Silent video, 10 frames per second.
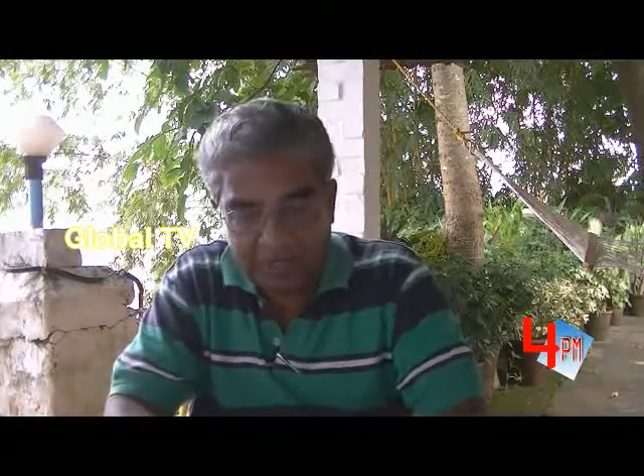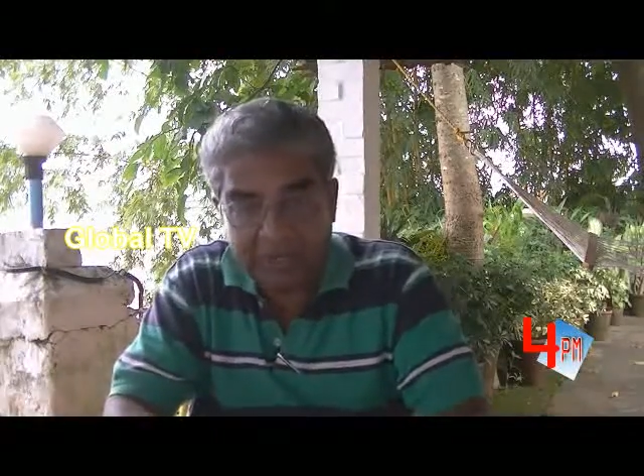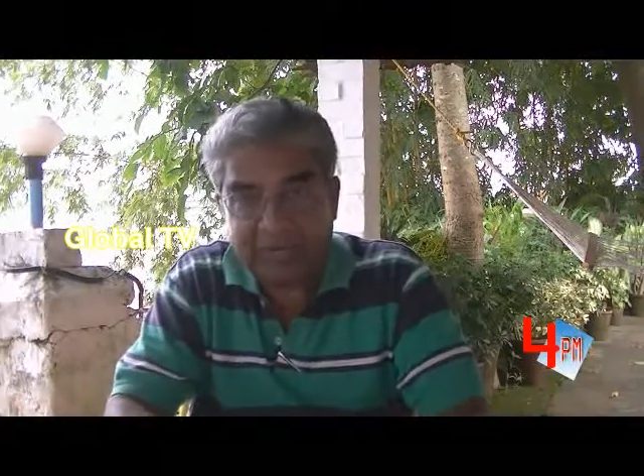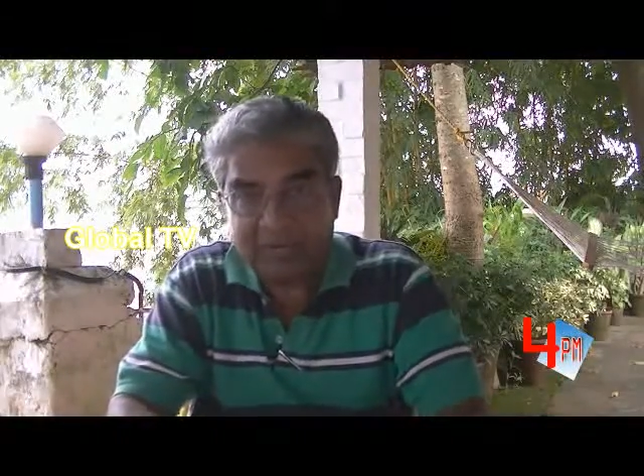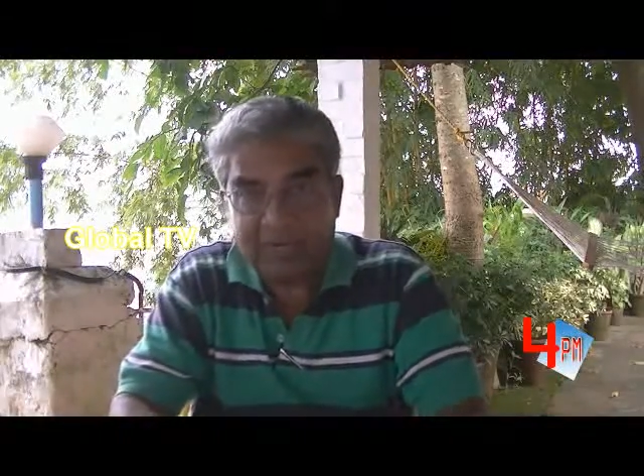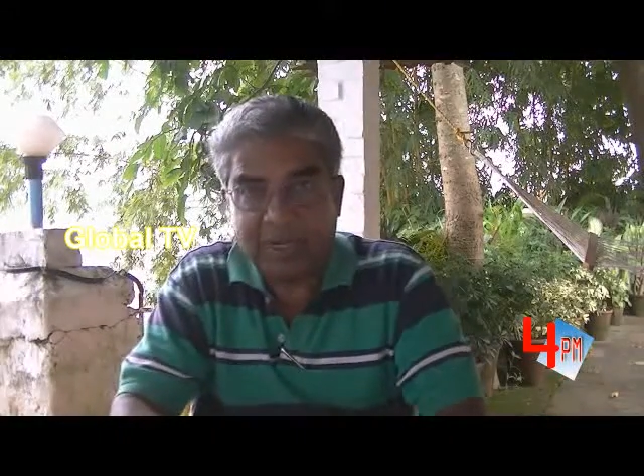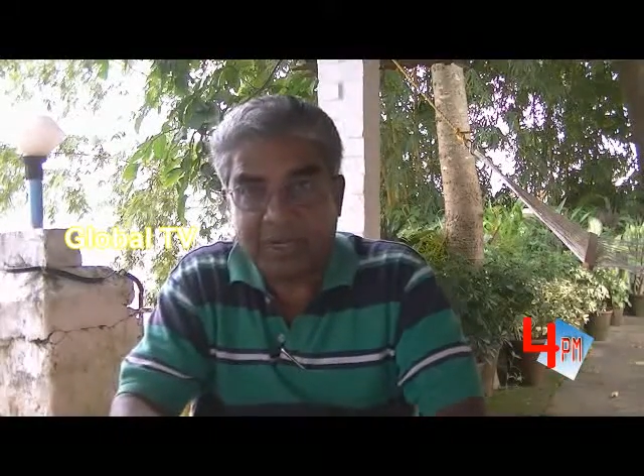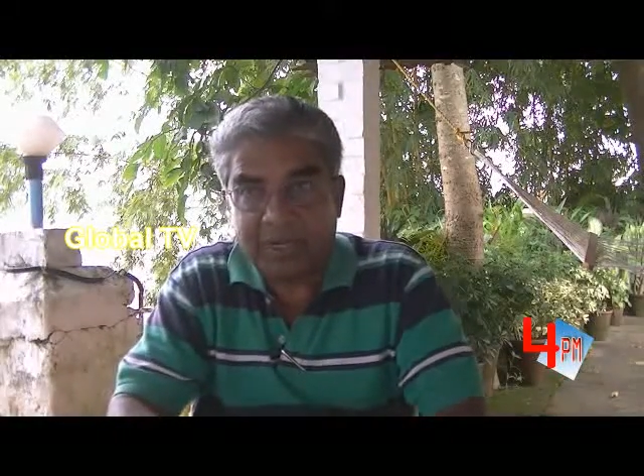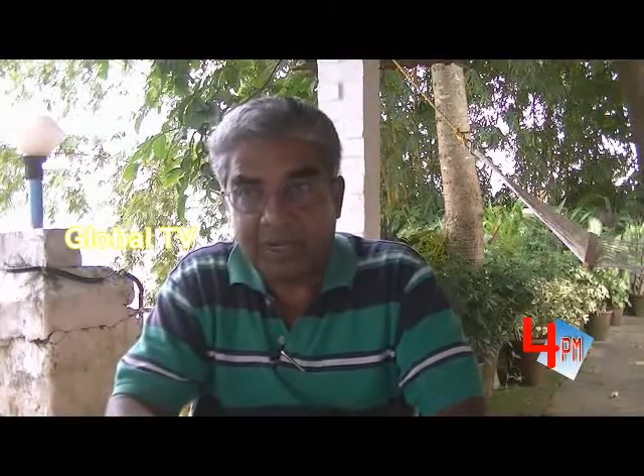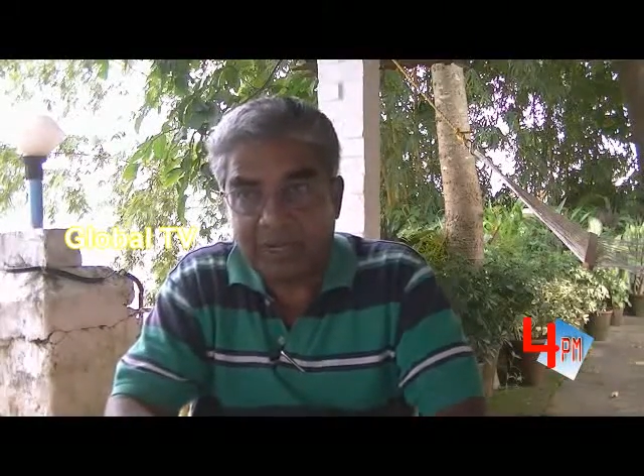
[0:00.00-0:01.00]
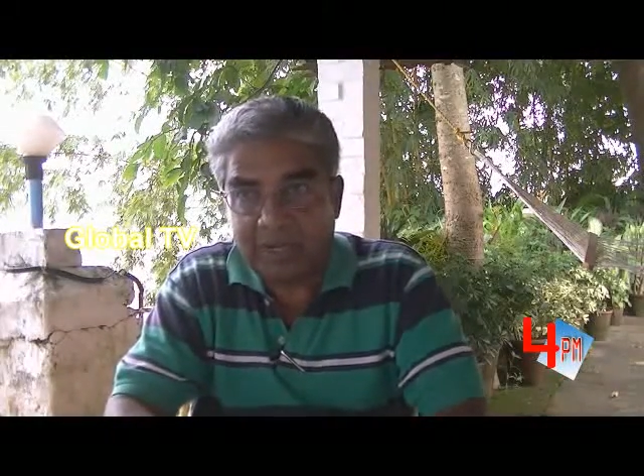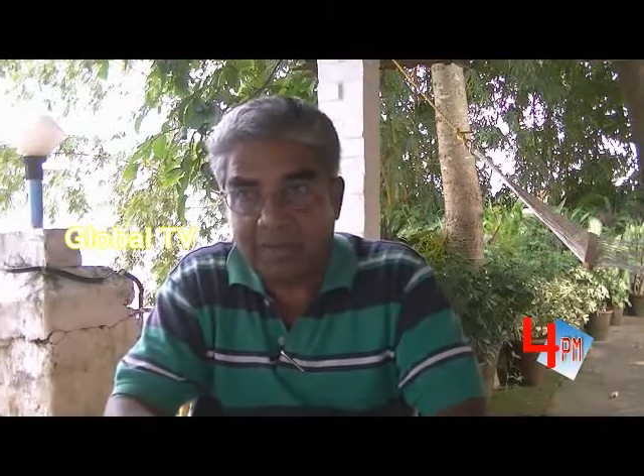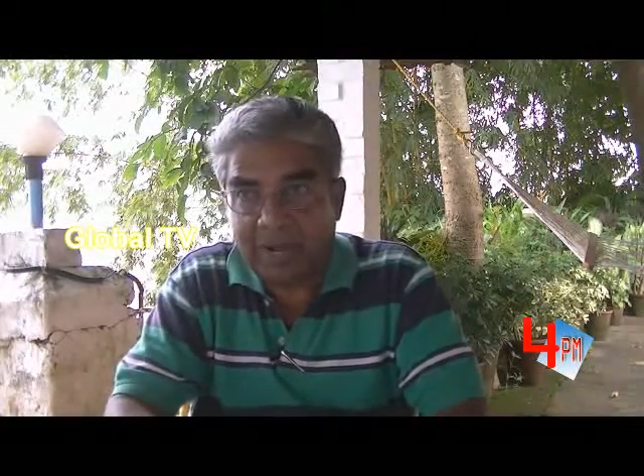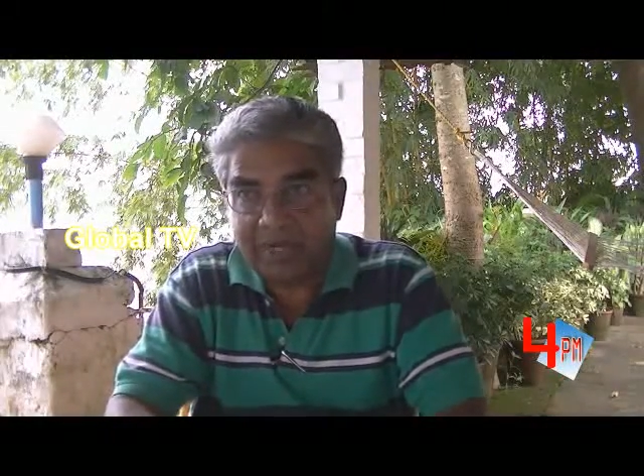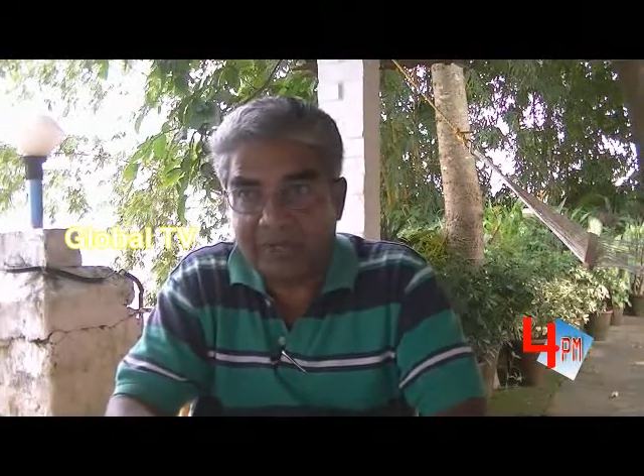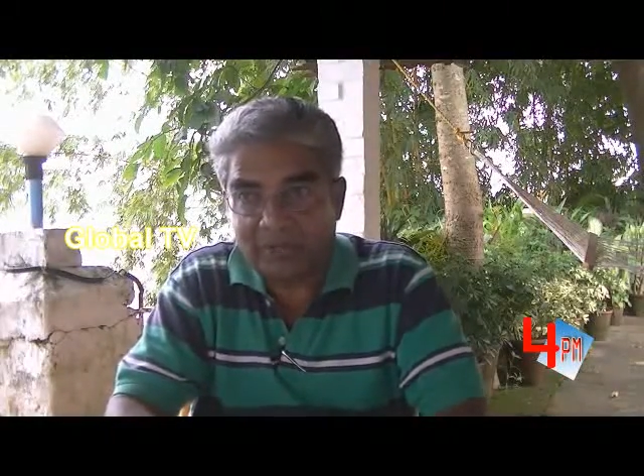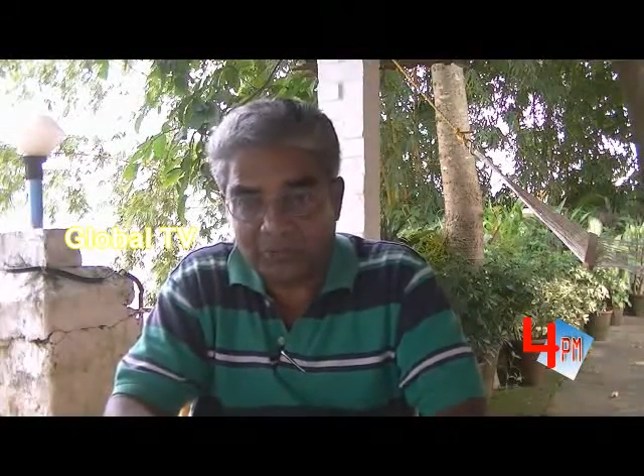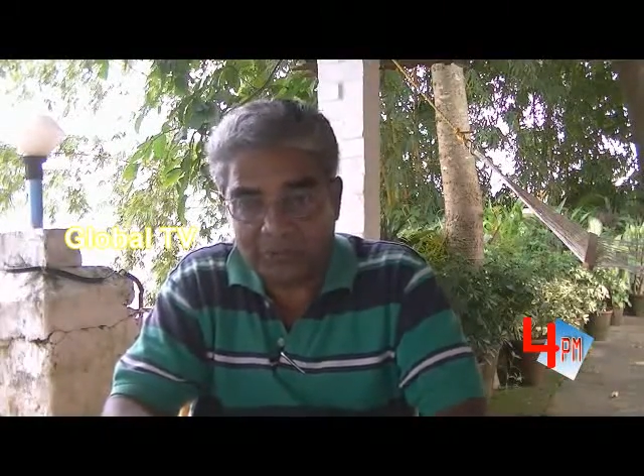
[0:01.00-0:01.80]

let me remind you.